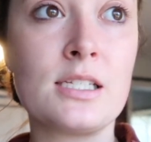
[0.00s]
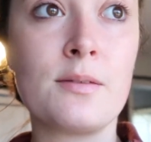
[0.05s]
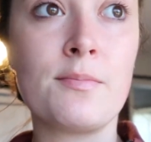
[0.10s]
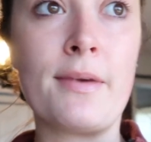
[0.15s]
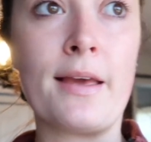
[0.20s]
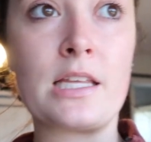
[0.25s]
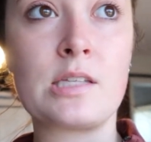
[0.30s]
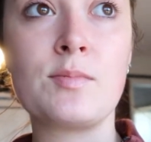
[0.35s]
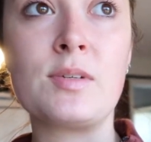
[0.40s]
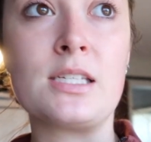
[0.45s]
It
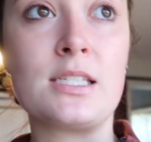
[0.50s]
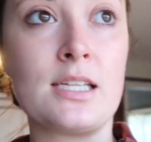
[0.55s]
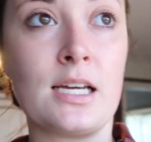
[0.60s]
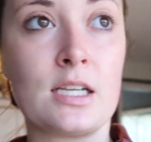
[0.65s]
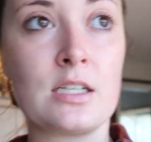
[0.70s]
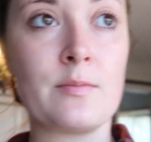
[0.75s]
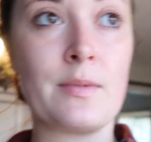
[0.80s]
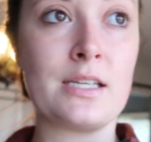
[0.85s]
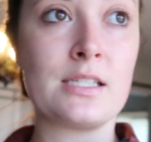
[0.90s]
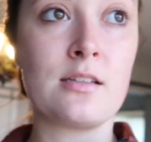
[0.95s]
makes me
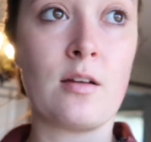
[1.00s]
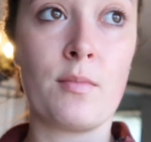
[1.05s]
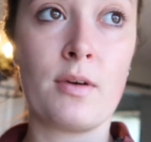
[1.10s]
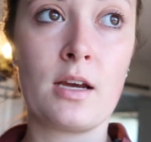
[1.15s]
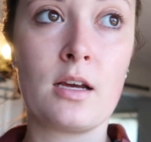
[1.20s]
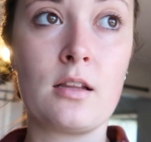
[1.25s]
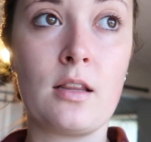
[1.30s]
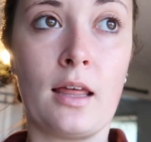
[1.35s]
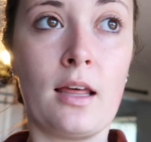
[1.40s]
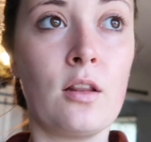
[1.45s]
sick to my
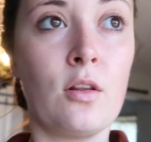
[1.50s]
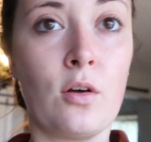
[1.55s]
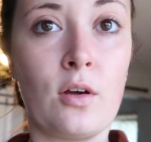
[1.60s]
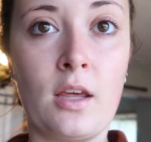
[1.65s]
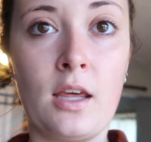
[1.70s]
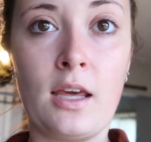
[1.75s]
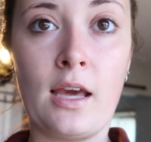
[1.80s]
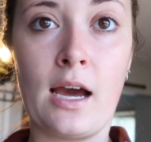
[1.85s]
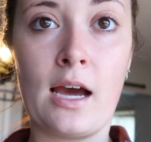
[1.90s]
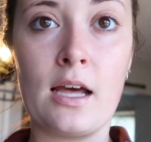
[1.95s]
stomach, like
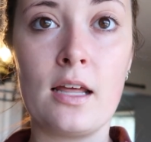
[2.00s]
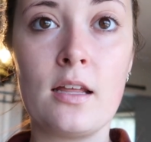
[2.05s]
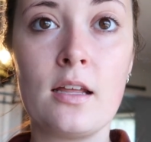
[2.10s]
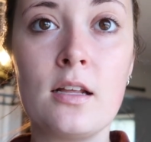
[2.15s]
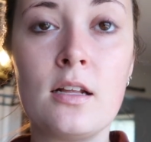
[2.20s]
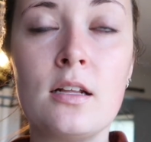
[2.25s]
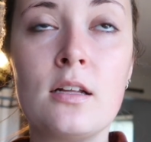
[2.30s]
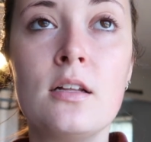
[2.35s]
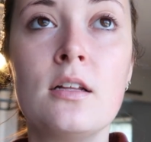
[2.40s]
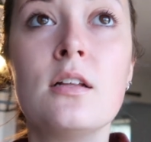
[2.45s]
looking at
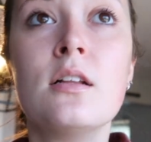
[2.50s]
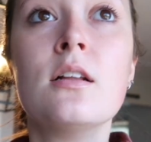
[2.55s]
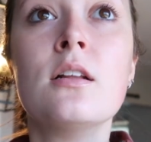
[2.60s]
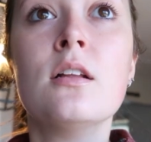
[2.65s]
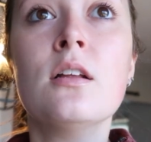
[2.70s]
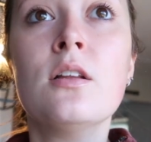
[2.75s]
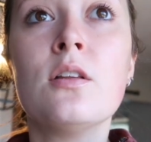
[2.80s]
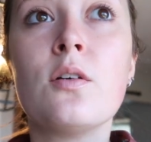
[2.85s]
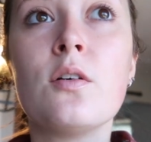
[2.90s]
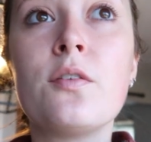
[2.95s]

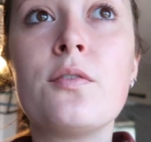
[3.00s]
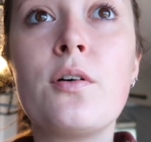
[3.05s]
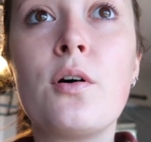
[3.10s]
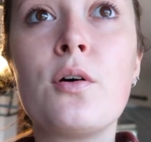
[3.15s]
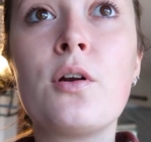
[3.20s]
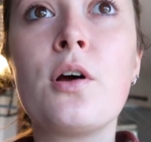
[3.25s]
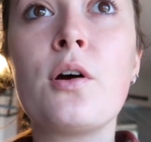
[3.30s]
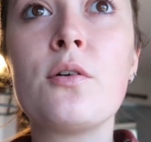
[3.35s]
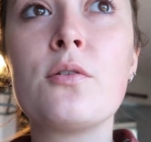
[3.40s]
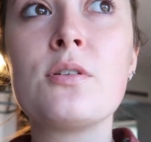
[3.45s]
the
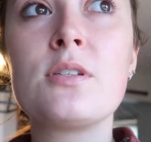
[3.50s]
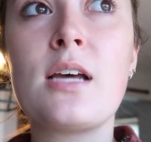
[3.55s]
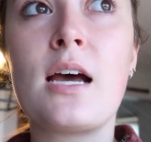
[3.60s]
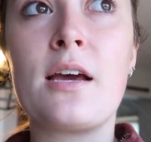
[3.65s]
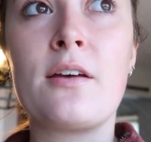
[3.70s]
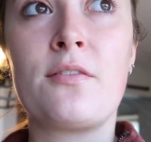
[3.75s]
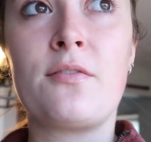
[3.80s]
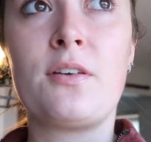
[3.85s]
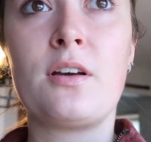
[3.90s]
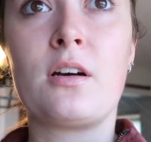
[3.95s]
photos.
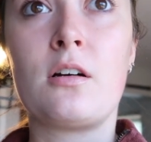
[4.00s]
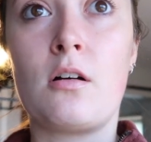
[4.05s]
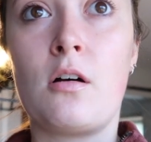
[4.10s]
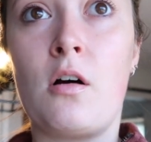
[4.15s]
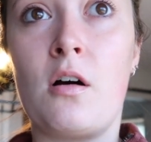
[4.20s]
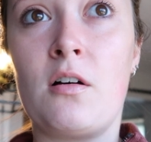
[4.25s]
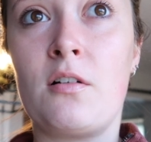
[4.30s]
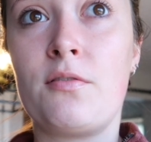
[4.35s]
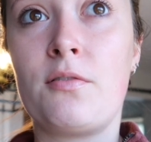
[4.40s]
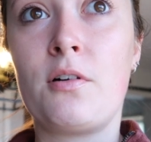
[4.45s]
I feel
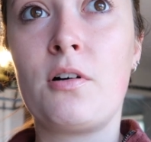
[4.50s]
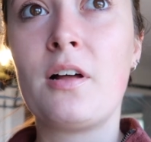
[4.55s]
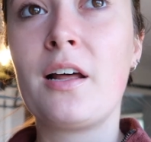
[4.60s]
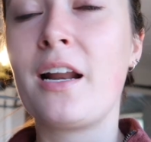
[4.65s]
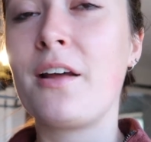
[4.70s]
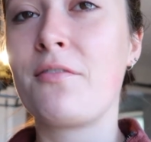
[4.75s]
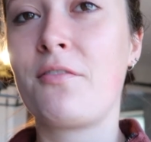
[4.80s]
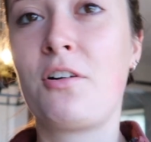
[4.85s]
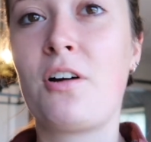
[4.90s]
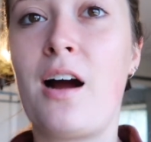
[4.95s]
awful
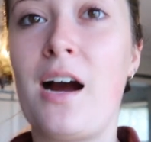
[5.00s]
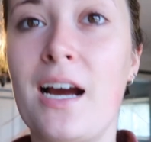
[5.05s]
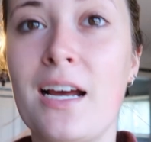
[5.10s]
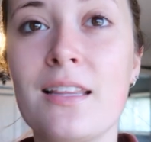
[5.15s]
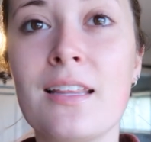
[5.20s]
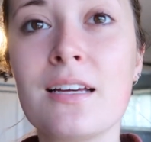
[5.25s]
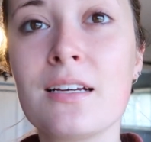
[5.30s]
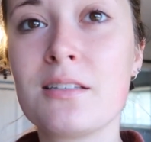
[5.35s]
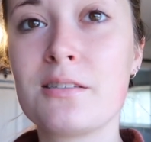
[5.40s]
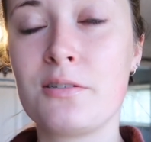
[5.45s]
and I've
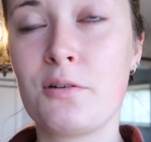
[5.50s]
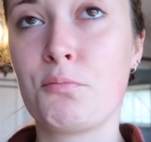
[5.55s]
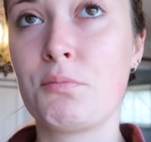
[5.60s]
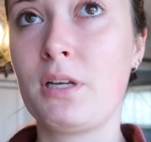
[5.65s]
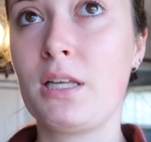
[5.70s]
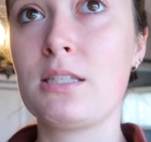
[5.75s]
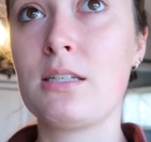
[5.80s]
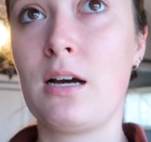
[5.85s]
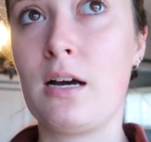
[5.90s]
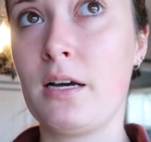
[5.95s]
cried like so
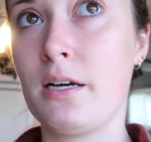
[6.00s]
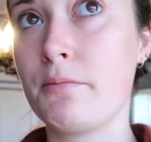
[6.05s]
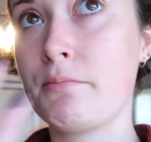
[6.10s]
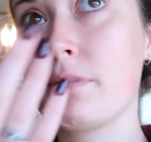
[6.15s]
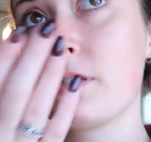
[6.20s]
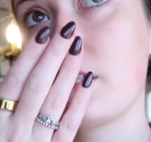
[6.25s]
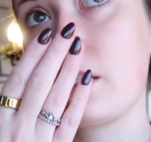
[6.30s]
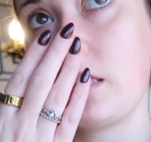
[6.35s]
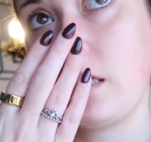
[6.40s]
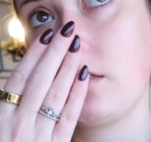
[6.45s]
many
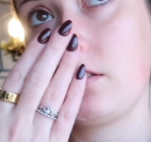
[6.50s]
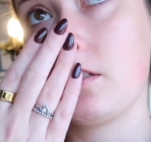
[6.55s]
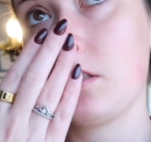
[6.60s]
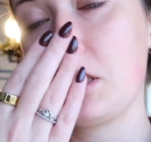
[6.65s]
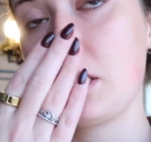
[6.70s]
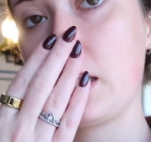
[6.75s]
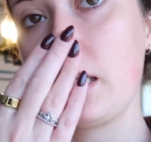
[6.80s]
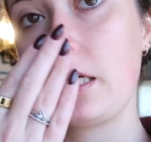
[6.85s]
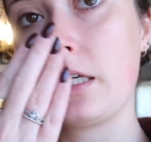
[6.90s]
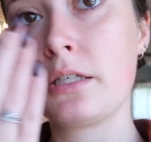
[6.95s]
times because I
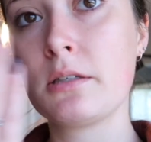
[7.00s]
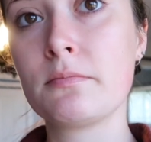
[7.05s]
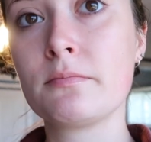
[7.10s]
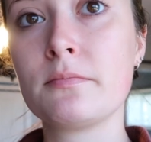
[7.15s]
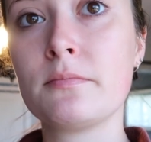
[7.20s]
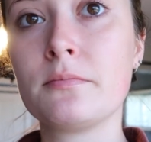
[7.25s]
just like,